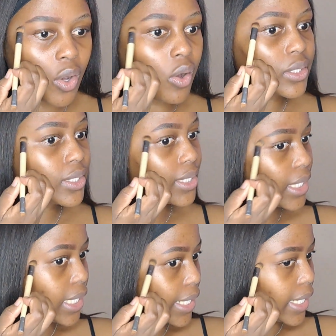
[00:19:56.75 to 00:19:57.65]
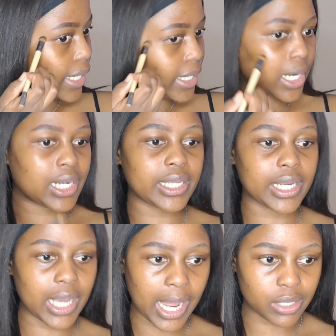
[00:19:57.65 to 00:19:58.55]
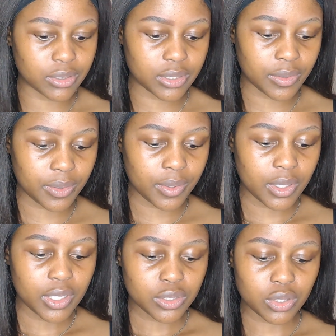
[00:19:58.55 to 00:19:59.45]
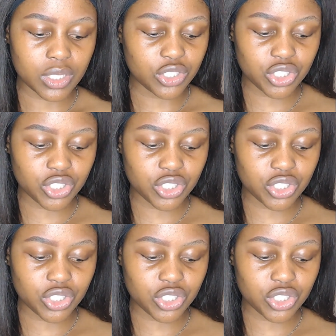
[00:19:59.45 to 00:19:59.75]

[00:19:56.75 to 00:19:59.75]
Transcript: concealing and cleaning out. So there's